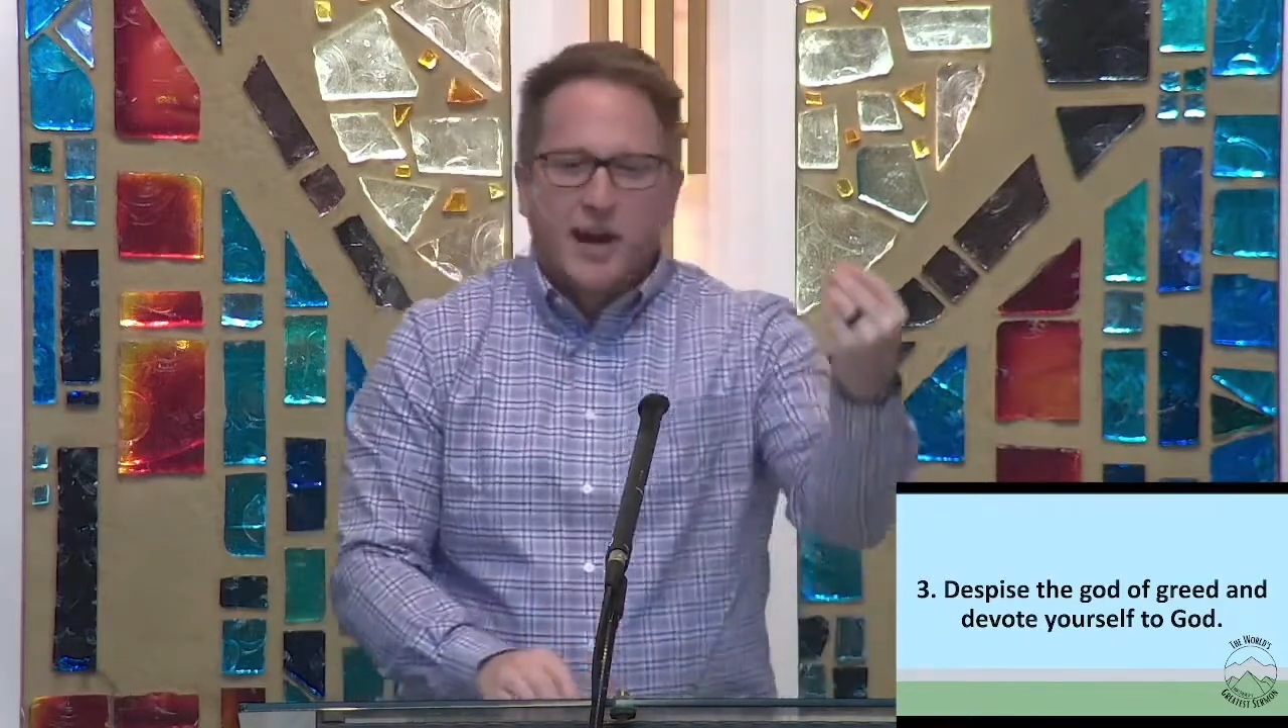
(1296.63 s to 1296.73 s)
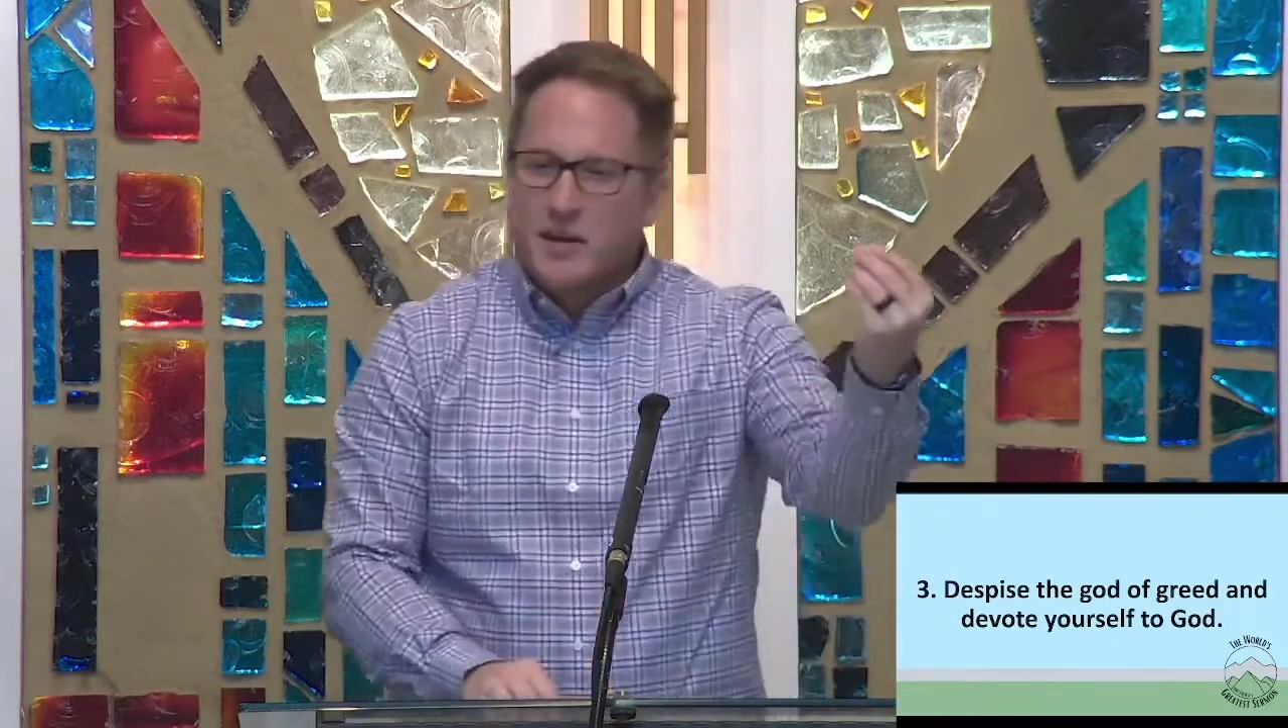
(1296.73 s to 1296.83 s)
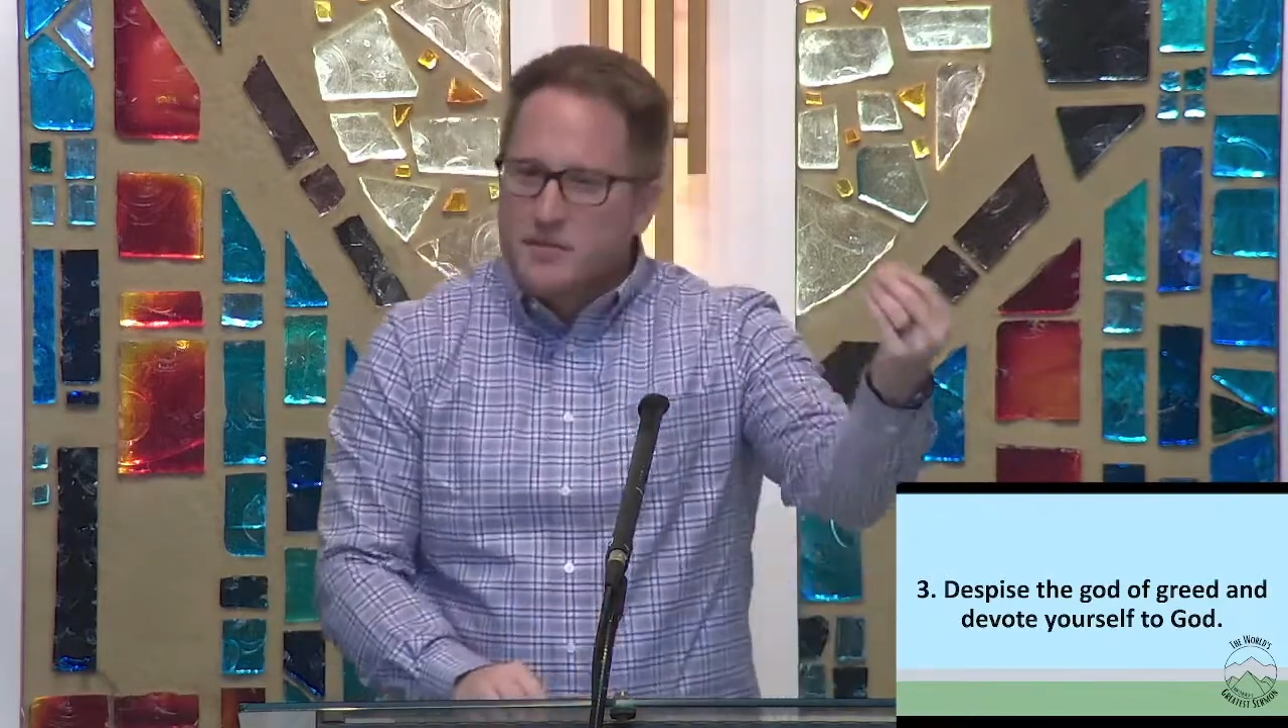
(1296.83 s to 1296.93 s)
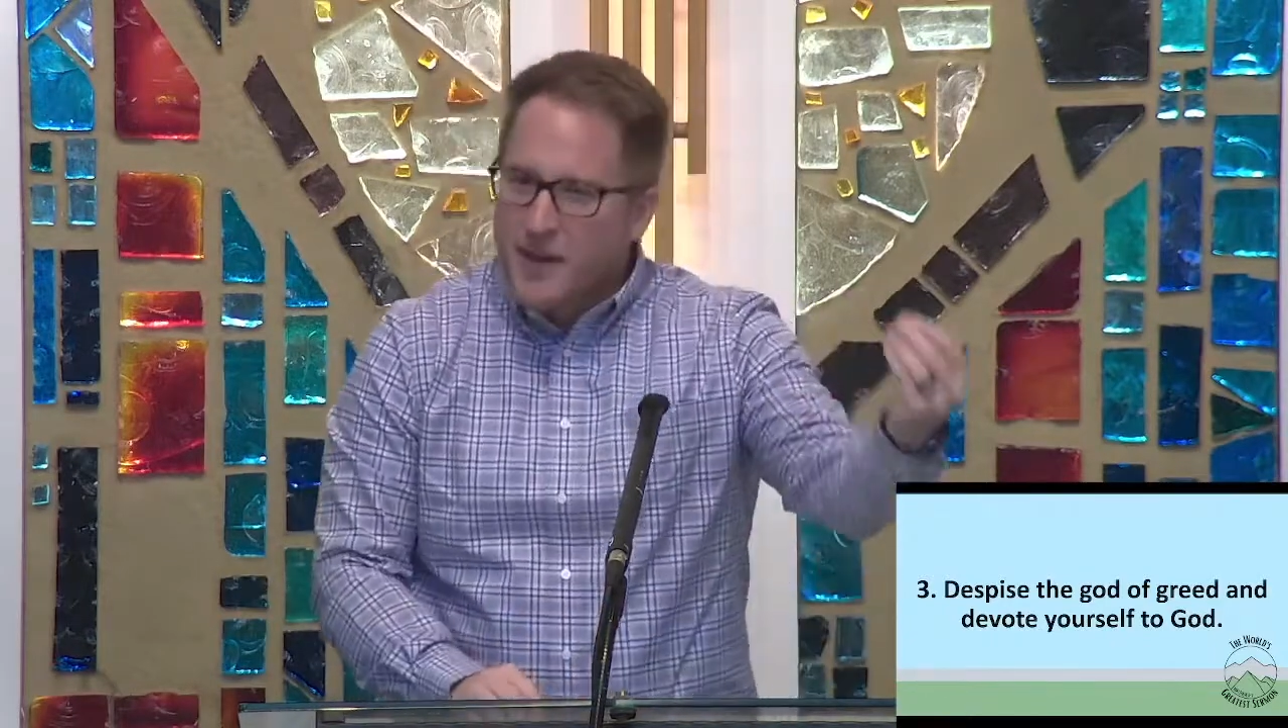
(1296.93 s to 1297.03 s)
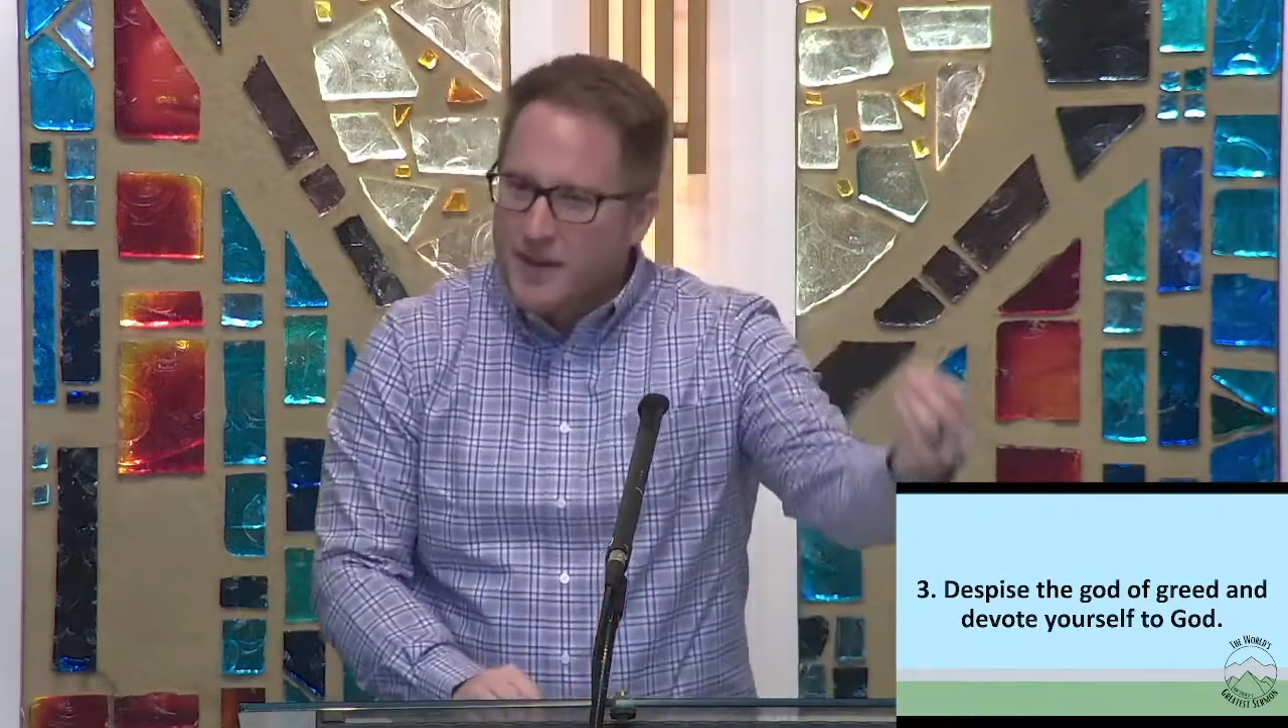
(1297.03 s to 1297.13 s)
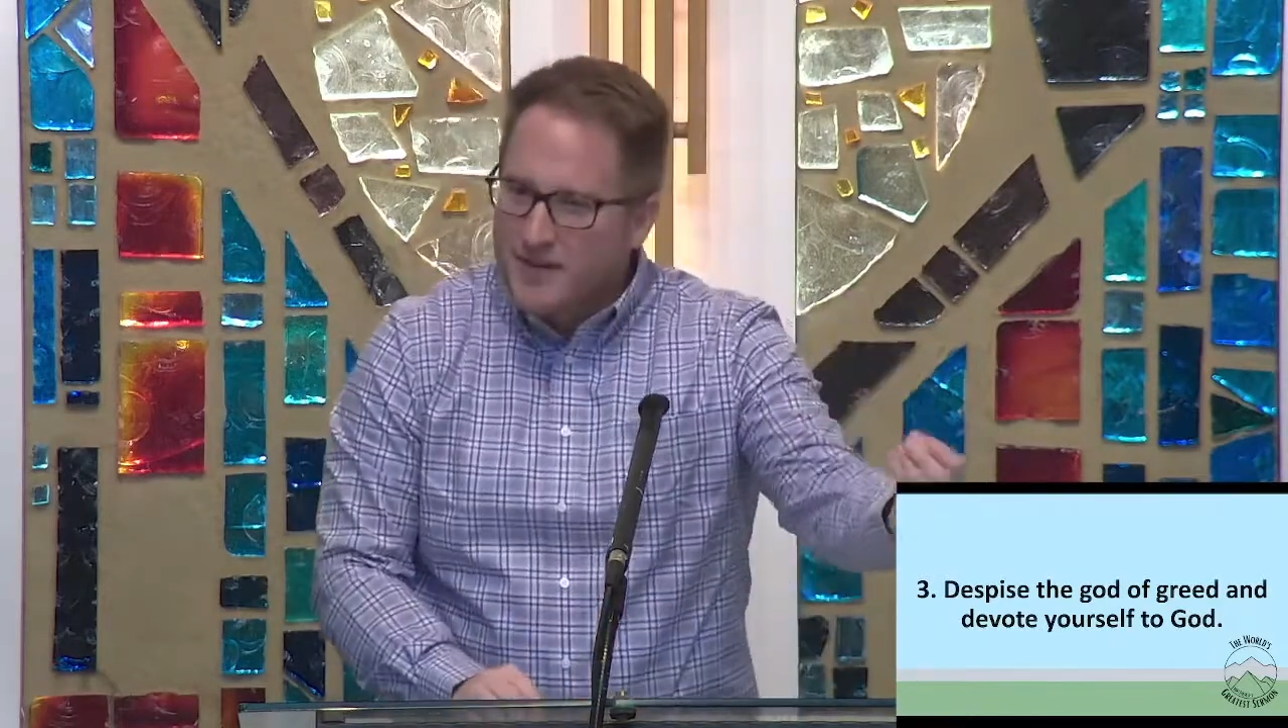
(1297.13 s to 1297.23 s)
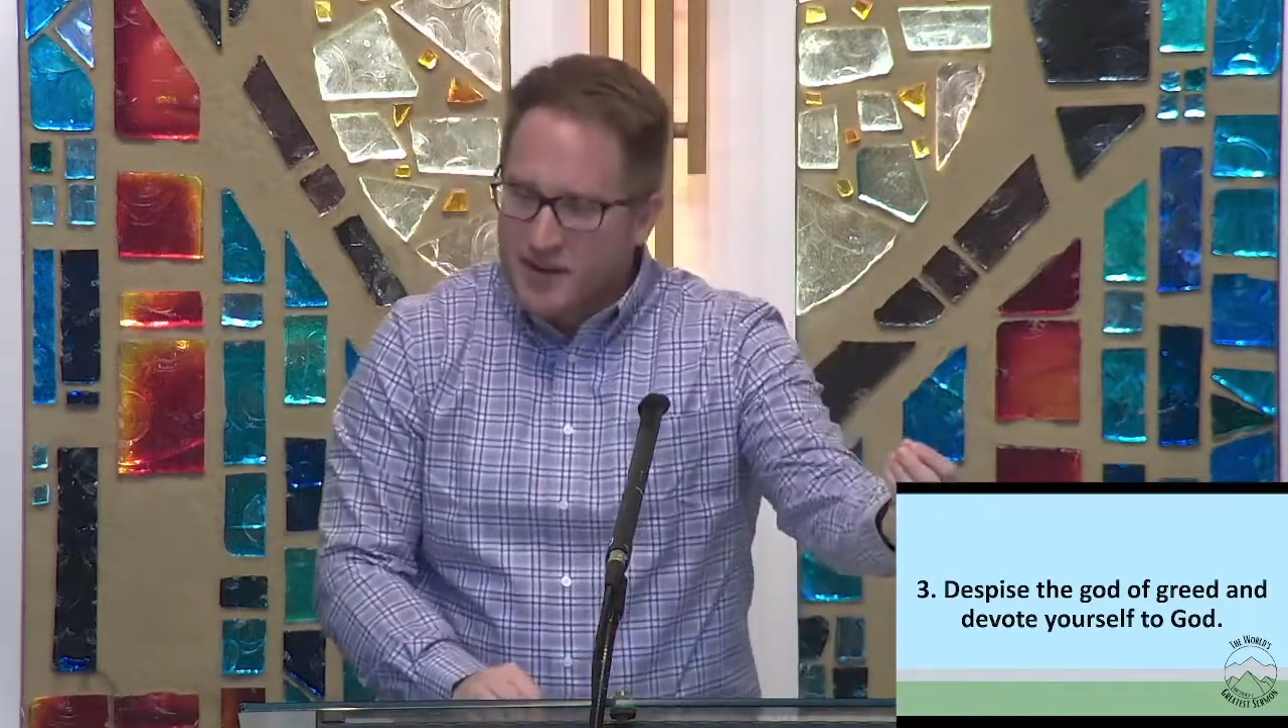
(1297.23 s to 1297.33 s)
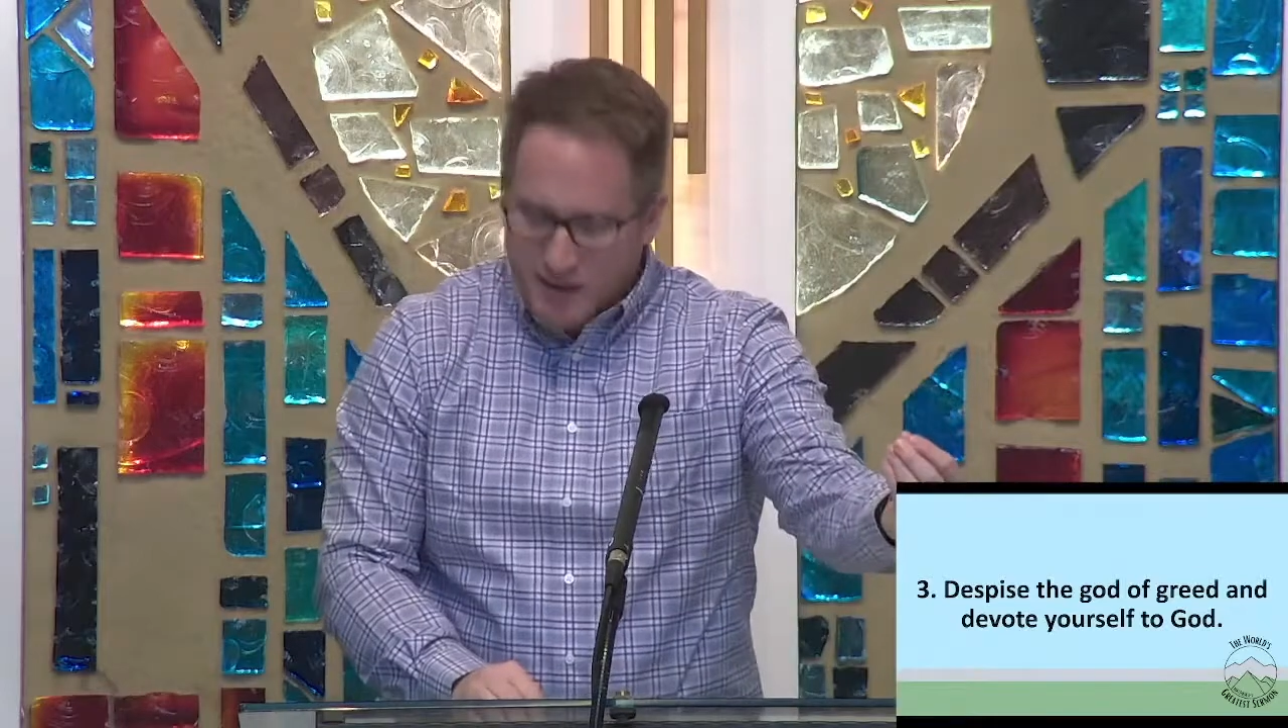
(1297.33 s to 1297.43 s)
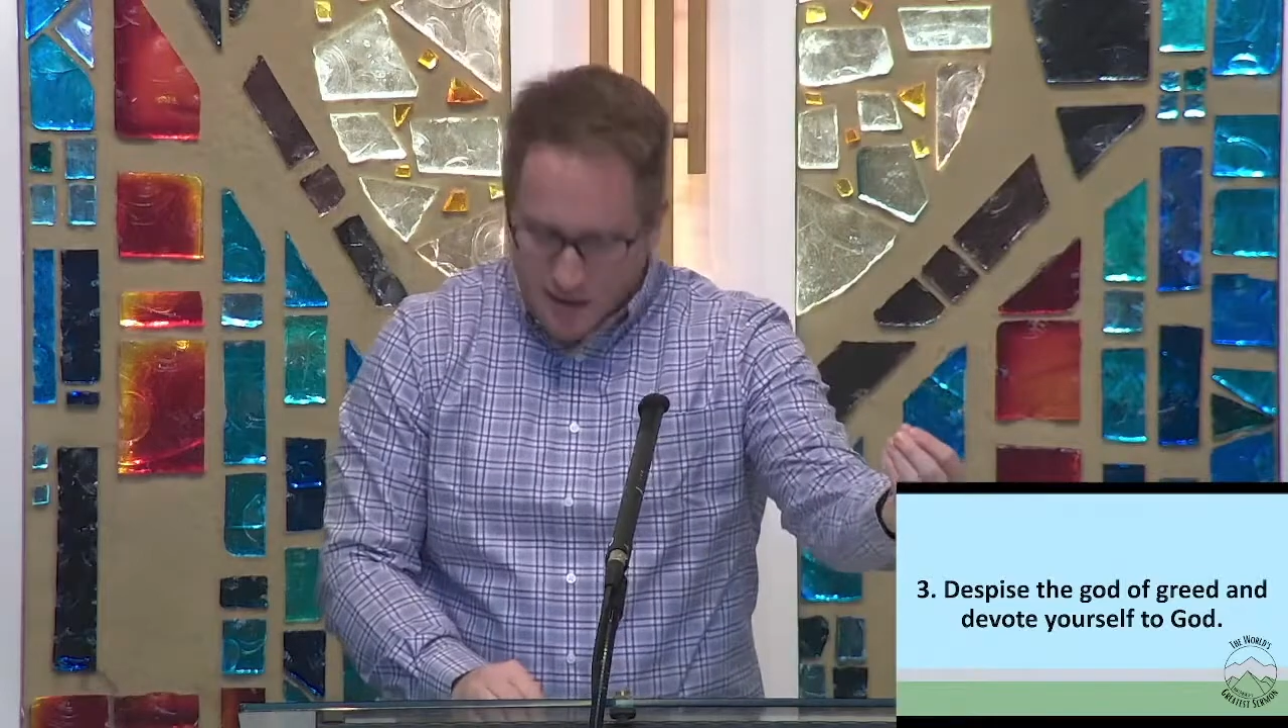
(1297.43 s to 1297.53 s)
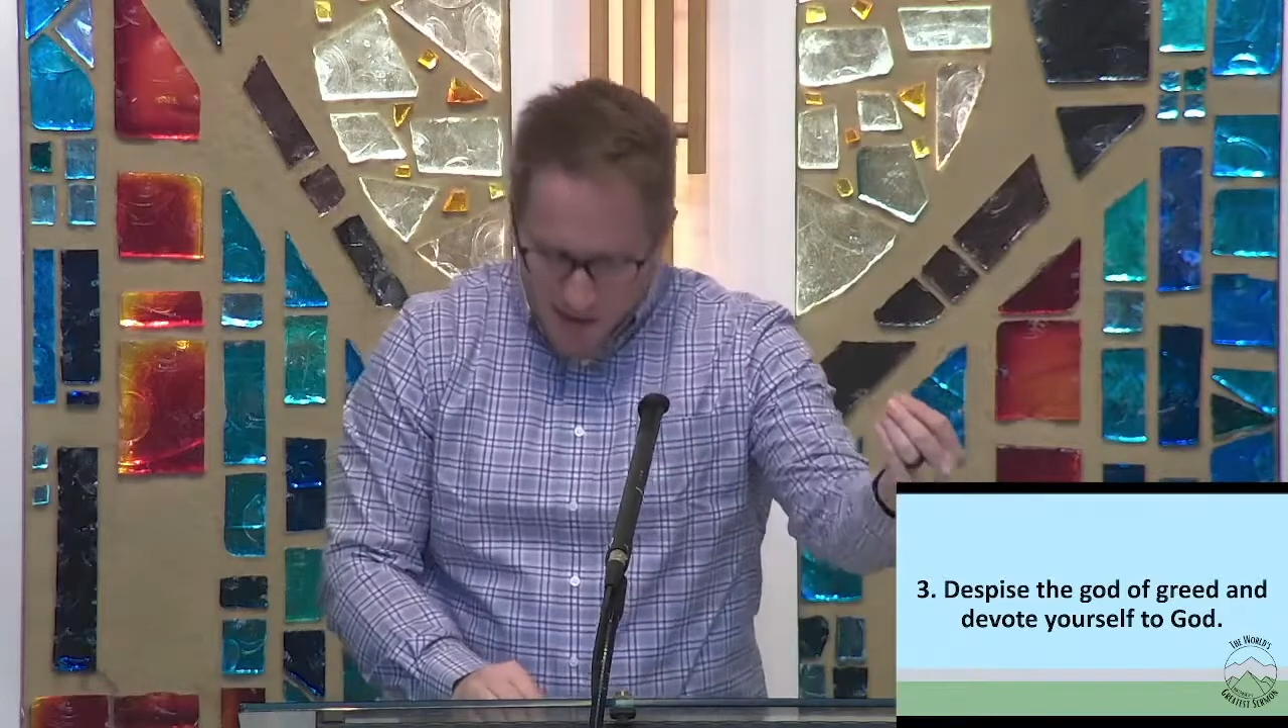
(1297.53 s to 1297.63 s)

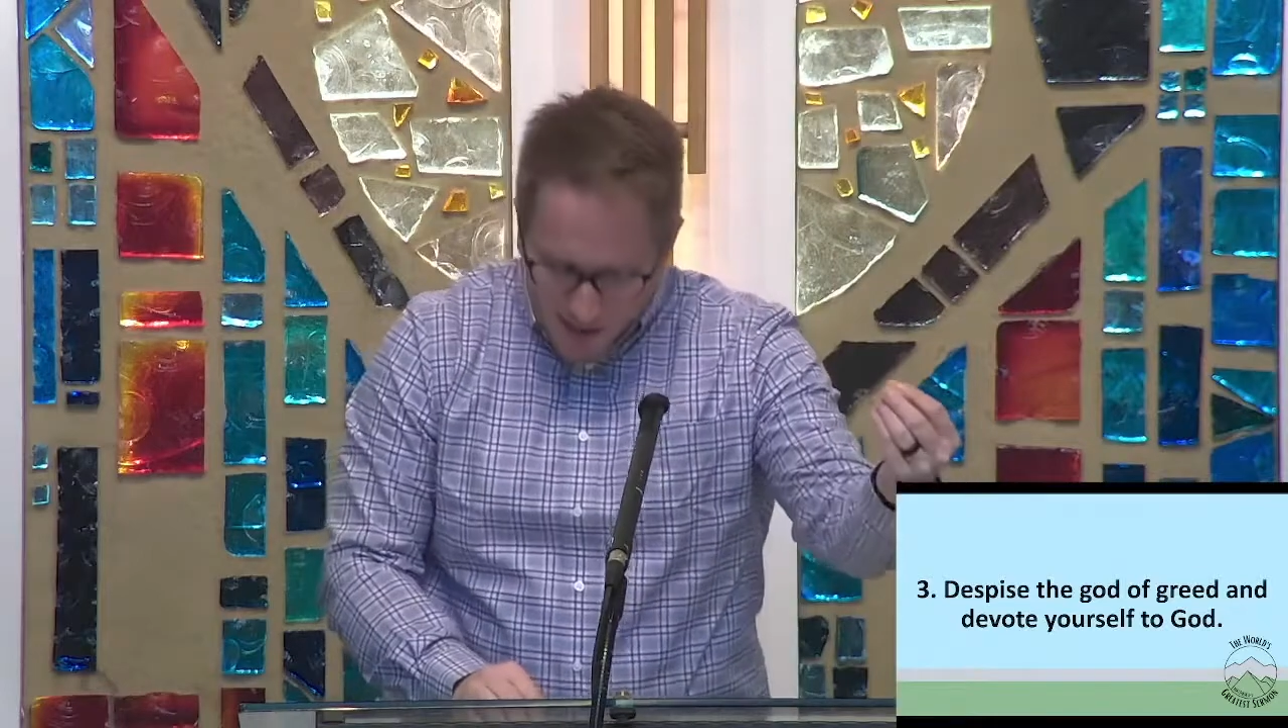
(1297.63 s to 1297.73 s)
investing